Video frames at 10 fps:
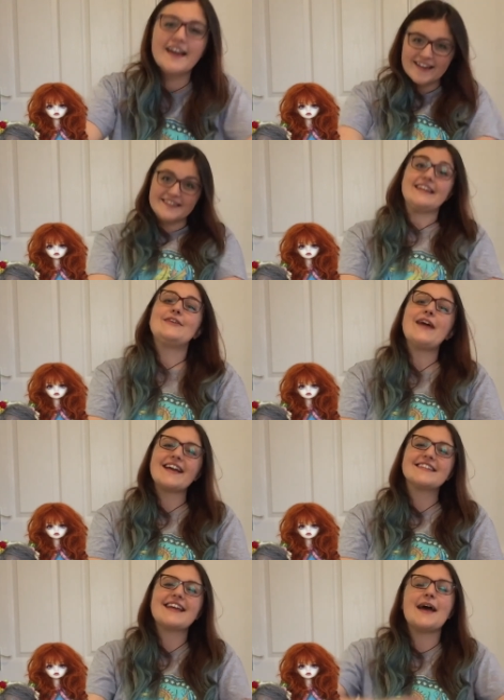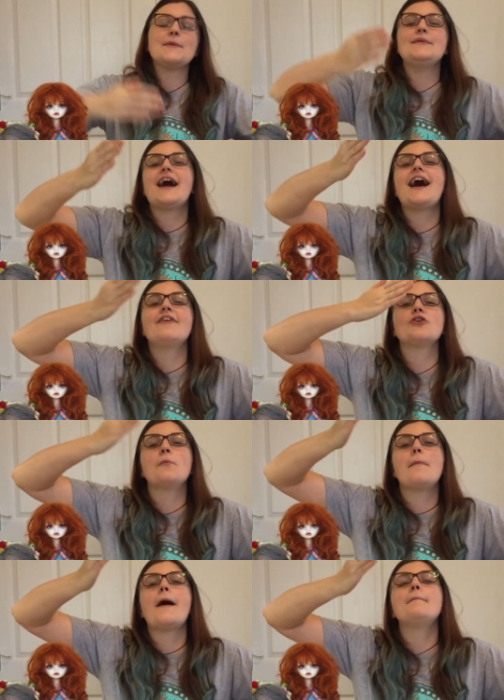See you next time. Love you.
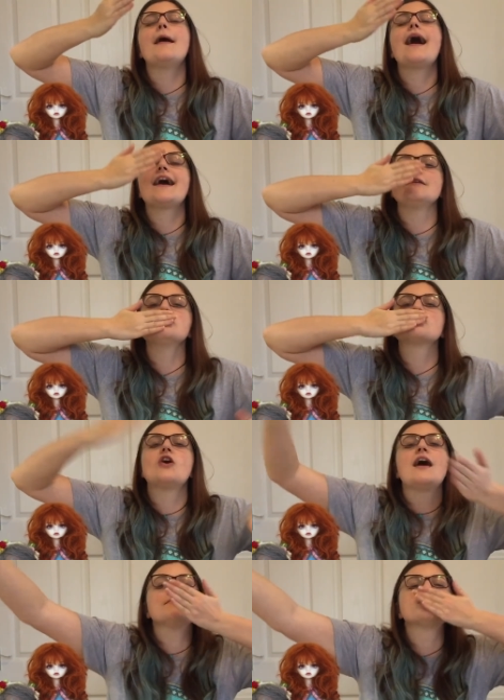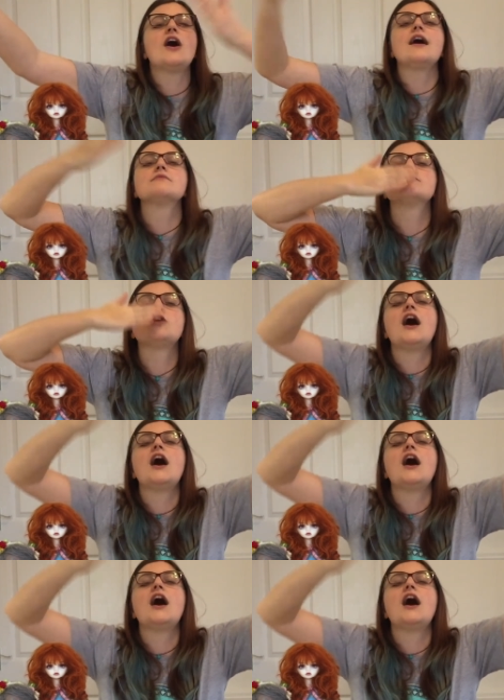Bye-bye. Mwah, mwah,